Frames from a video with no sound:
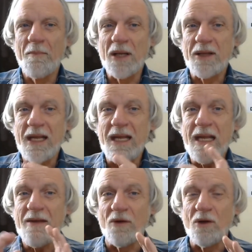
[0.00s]
But the
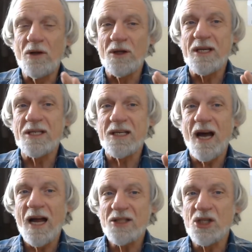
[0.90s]
evil is
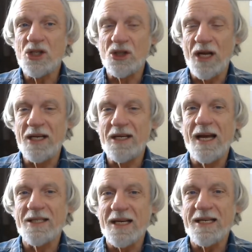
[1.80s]
concentrated,
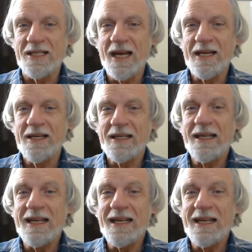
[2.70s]
as I said,